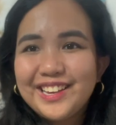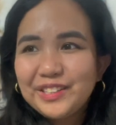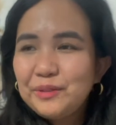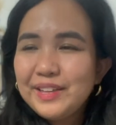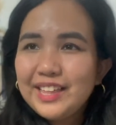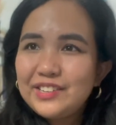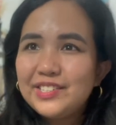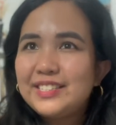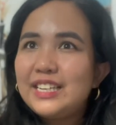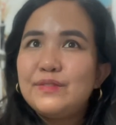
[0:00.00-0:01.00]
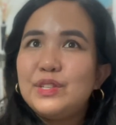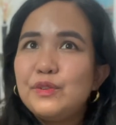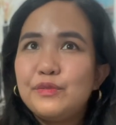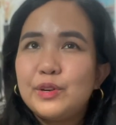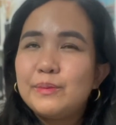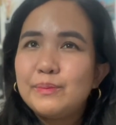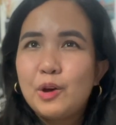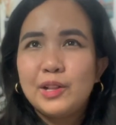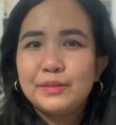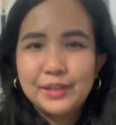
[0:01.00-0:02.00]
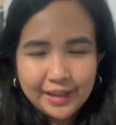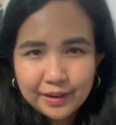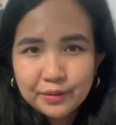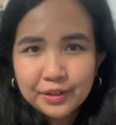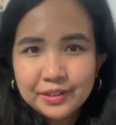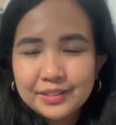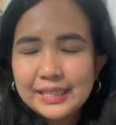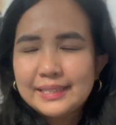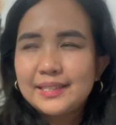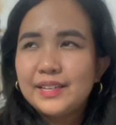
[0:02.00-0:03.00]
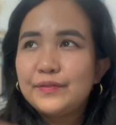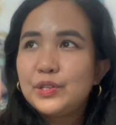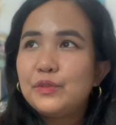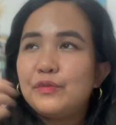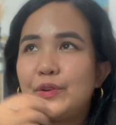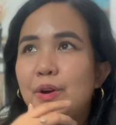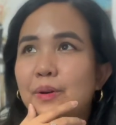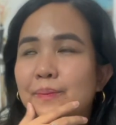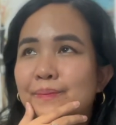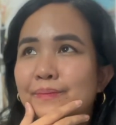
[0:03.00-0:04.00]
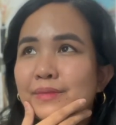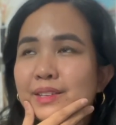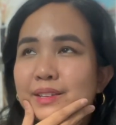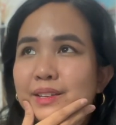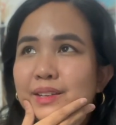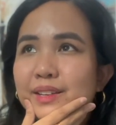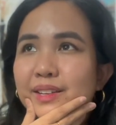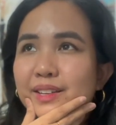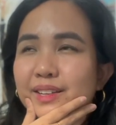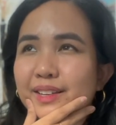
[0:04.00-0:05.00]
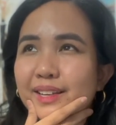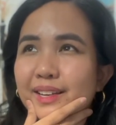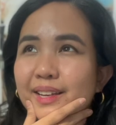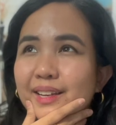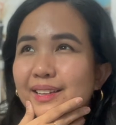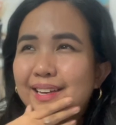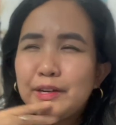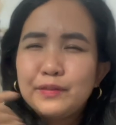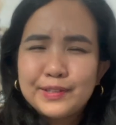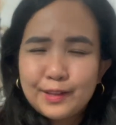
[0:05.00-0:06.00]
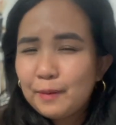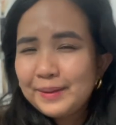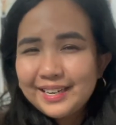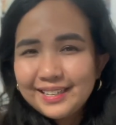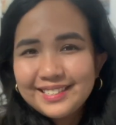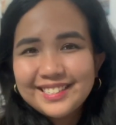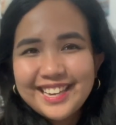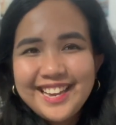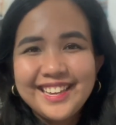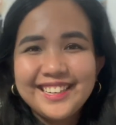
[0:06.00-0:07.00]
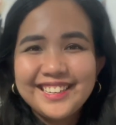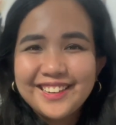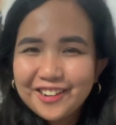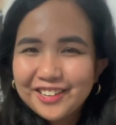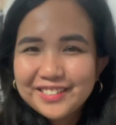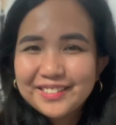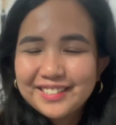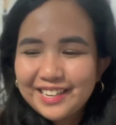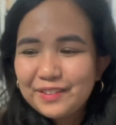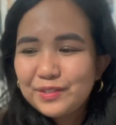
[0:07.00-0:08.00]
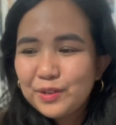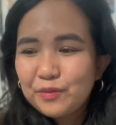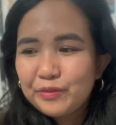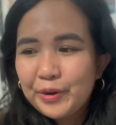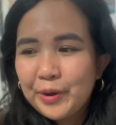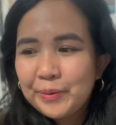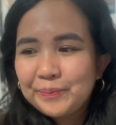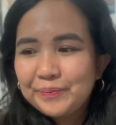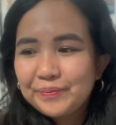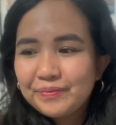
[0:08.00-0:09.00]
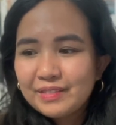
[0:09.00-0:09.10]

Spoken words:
doing that just saves you from all of the errors, it saves you from kind of sloppiness, and it also saves you from